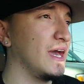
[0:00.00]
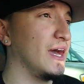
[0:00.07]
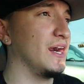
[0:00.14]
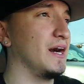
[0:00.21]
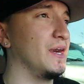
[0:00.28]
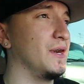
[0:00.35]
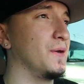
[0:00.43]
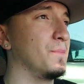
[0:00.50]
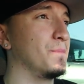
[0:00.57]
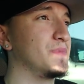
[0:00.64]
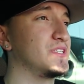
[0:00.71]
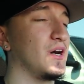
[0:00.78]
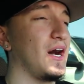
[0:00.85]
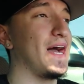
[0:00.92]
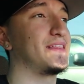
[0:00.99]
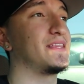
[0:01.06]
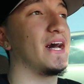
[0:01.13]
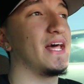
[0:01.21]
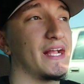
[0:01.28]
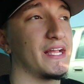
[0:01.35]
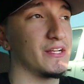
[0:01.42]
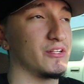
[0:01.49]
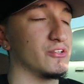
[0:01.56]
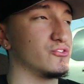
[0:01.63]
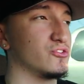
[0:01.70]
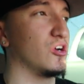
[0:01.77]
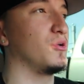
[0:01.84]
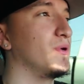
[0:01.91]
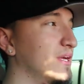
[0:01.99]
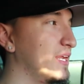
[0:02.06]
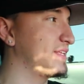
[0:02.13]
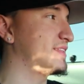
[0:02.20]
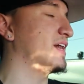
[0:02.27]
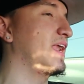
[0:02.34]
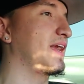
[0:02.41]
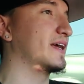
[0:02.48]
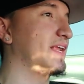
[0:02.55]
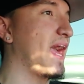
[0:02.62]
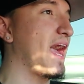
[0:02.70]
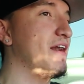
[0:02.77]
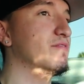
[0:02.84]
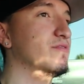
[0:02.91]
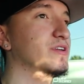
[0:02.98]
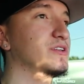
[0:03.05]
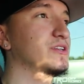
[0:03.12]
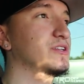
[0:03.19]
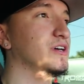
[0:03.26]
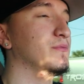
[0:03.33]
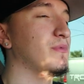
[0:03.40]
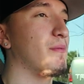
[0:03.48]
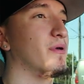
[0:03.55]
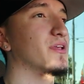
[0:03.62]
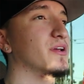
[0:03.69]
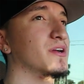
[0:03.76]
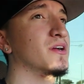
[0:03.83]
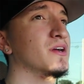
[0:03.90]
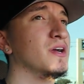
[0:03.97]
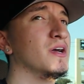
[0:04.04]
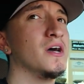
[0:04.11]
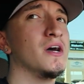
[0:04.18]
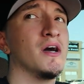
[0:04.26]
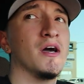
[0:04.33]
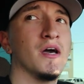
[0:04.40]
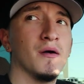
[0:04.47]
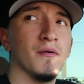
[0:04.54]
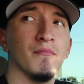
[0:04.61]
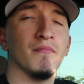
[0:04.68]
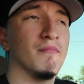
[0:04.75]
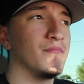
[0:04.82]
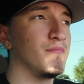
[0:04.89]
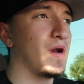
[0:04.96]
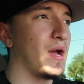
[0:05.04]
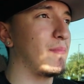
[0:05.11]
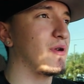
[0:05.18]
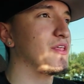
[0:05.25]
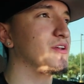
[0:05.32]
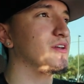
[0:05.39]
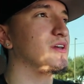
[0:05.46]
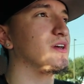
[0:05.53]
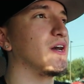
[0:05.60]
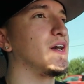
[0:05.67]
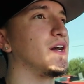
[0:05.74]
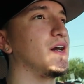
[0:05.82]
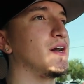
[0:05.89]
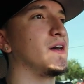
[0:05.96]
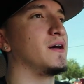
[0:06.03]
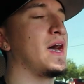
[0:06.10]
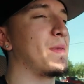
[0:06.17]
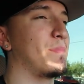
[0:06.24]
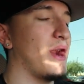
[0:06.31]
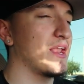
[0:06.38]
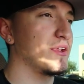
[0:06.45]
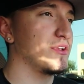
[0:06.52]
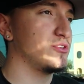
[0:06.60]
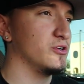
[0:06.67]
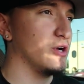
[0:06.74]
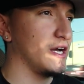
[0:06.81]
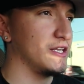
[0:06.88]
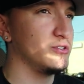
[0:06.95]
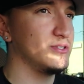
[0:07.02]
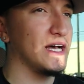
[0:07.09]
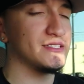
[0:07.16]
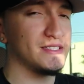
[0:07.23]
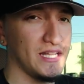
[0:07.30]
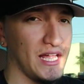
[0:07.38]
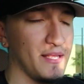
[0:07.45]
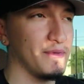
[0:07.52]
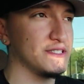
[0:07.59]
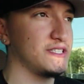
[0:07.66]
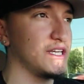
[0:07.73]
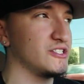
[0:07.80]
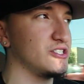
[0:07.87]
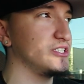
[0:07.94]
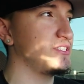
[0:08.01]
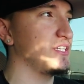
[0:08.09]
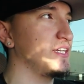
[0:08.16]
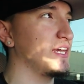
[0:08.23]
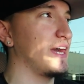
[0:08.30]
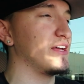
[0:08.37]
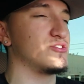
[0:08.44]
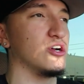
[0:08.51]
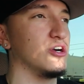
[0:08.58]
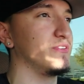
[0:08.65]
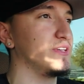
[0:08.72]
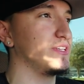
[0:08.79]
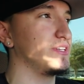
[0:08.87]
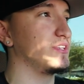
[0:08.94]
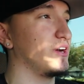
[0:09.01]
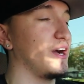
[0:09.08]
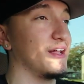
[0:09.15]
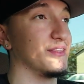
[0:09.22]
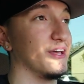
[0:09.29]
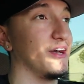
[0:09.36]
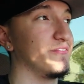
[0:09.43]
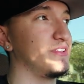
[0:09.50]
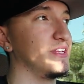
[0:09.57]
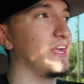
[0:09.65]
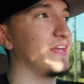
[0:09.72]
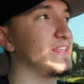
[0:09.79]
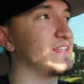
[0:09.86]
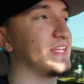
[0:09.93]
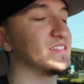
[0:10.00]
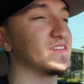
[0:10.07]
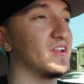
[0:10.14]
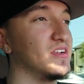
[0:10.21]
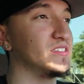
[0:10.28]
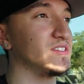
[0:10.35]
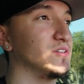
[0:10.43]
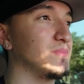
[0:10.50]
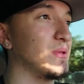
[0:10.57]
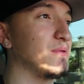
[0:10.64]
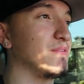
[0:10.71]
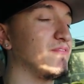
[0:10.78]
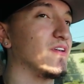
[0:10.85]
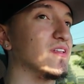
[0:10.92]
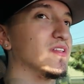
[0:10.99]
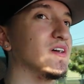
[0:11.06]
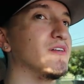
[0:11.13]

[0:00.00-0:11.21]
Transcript: um, so I thought I could control one. I thought I could have one. You know, my brother. My brother uh, had bought a, two, a two thousand eight Mustang G T. I drove it, you know, I loved it. I think that's honestly what made me fall in